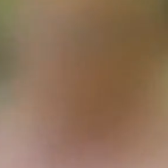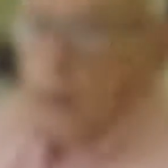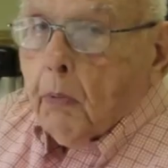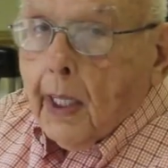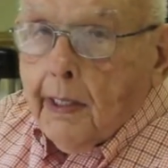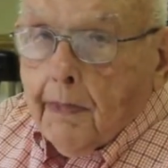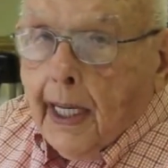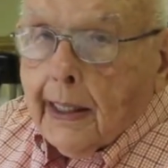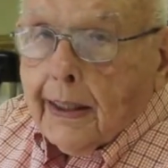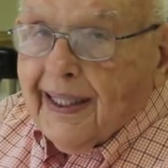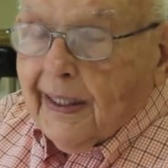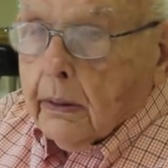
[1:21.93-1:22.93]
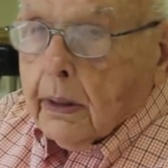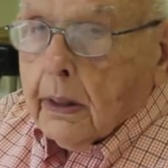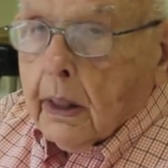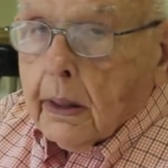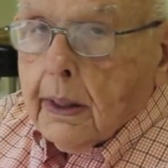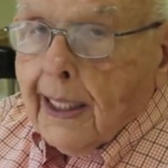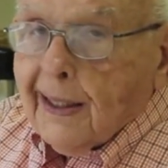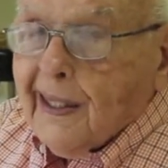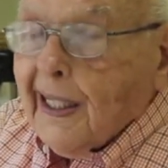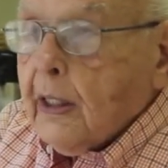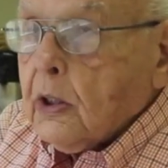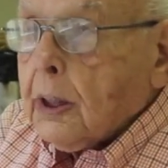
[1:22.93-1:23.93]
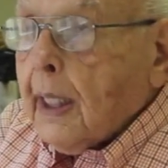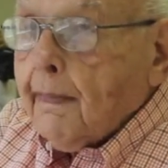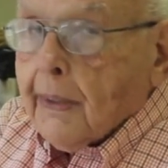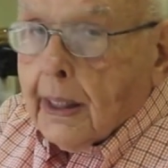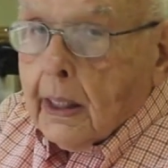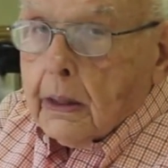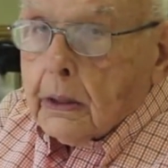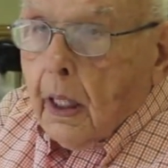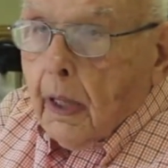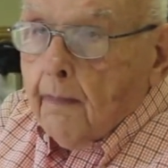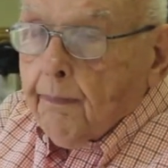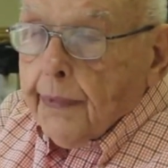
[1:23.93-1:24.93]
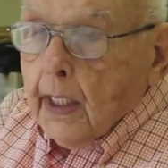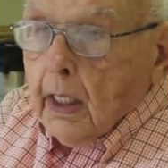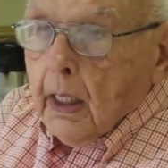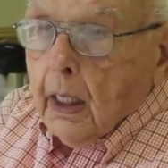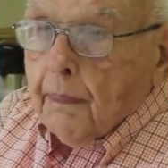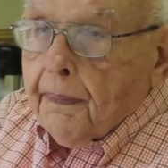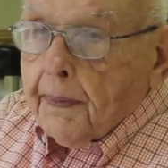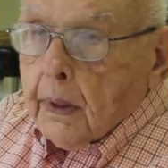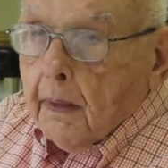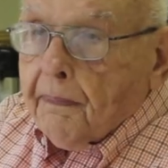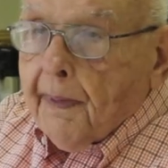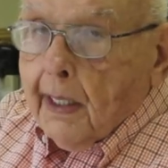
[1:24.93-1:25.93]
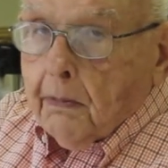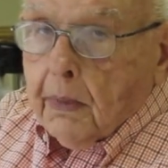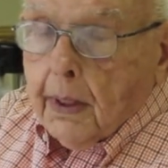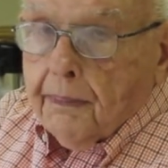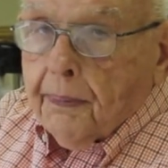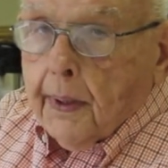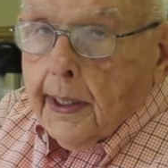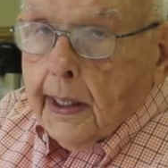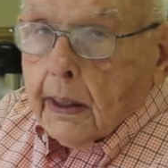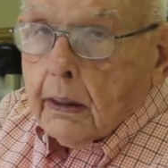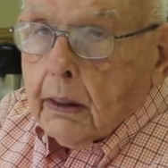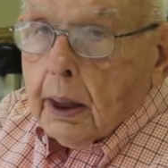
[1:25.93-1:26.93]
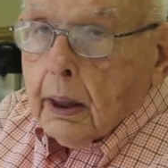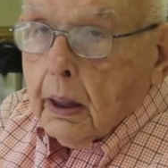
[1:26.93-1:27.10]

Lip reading: But way back there in the 1970s, the family friend,